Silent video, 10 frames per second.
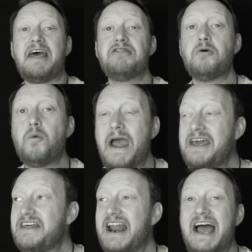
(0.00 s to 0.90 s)
And the
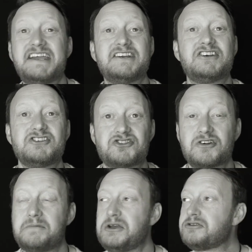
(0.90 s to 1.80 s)
way that I can
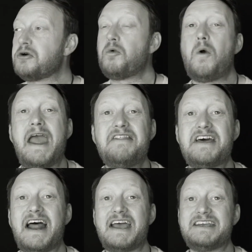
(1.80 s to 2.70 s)
contribute, the way
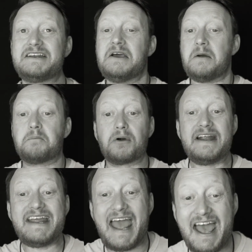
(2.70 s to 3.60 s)
that I can
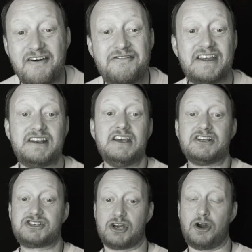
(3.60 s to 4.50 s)
bring heaven
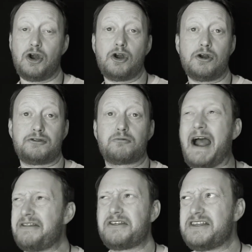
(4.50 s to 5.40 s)
to earth
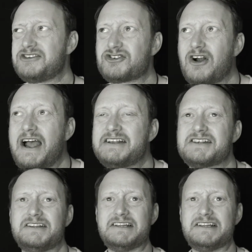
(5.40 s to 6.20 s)
rather than trying to